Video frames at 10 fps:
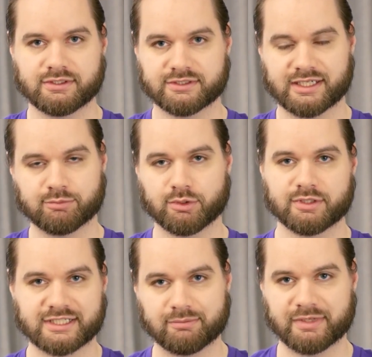So there's like a
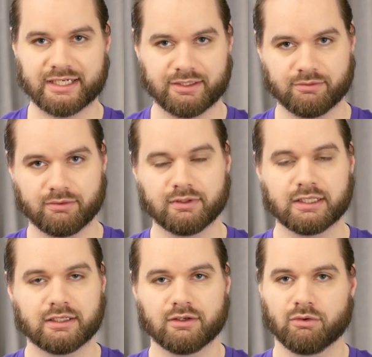prototype manual
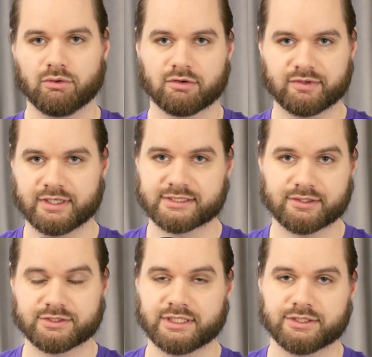or various
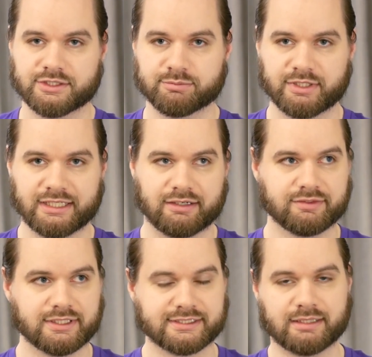other stages. But yeah, I've
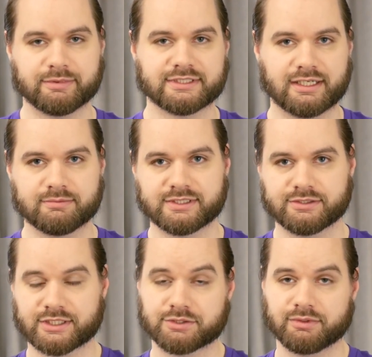done this a couple times, and
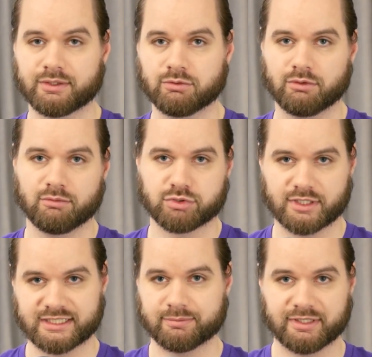it's actually really cool
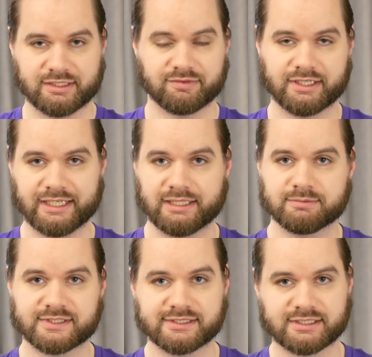prototyping different
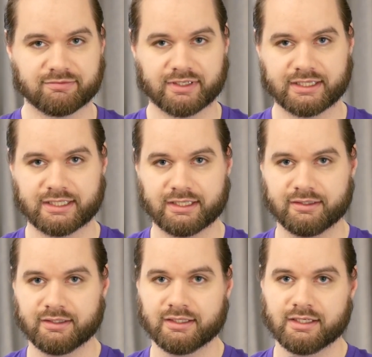games and stuff like that.
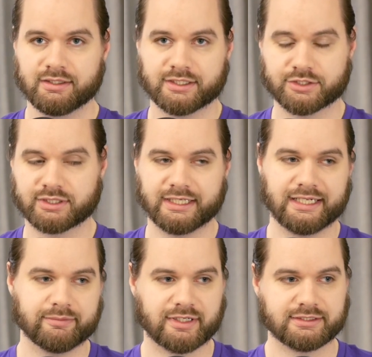Got to try a
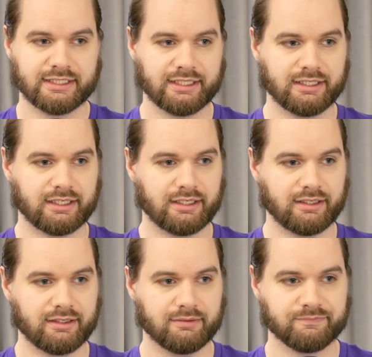game out today,
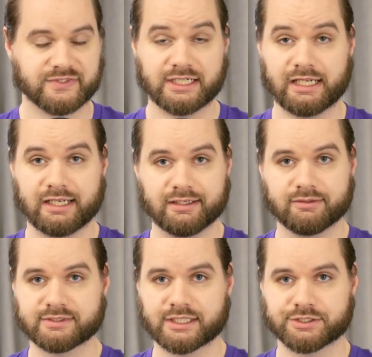and it
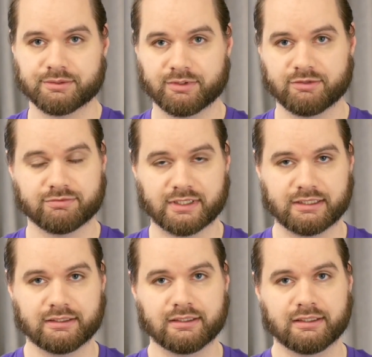was actually really fun.